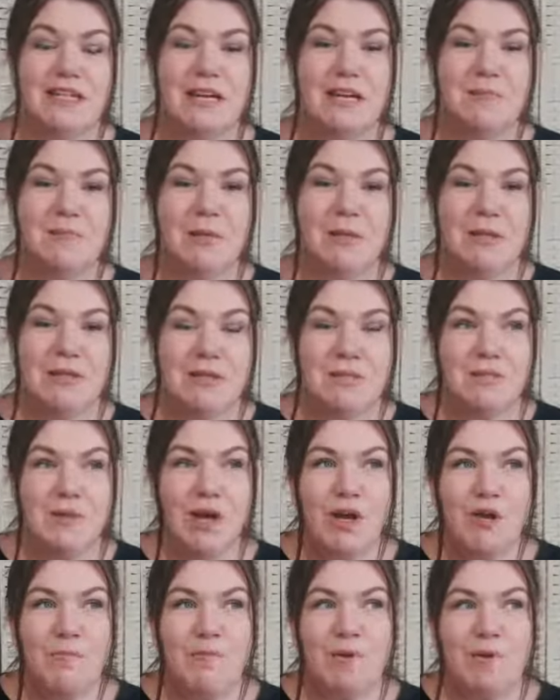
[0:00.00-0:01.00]
but at the
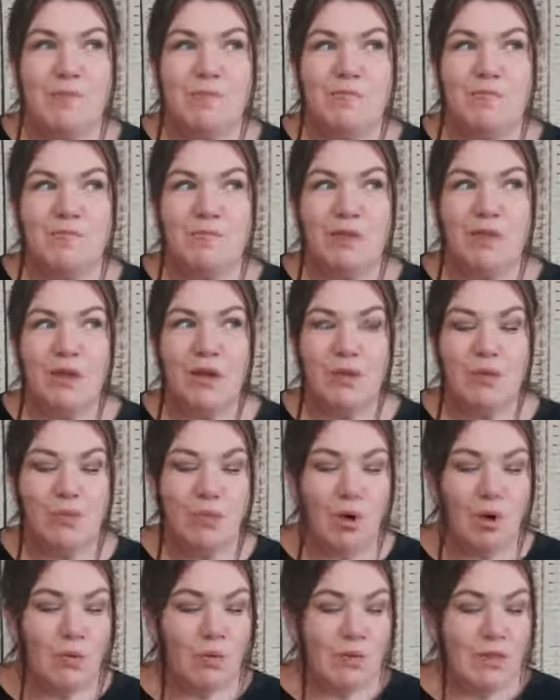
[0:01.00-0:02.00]
moment,
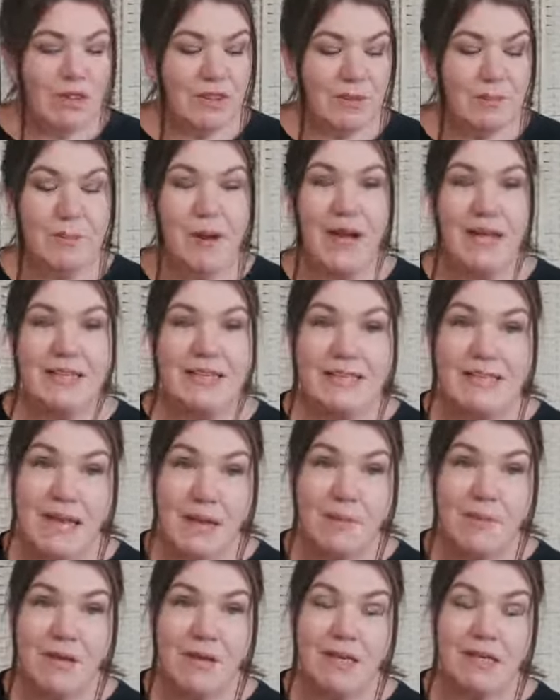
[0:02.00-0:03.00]
what with the
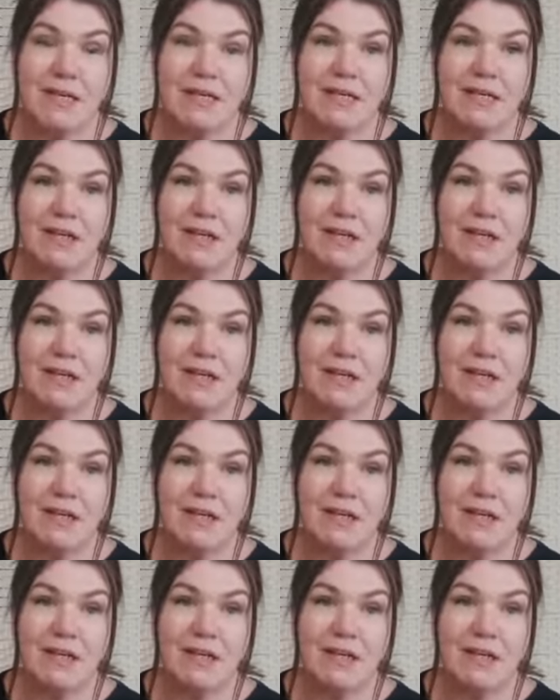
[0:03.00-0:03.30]
pandemic,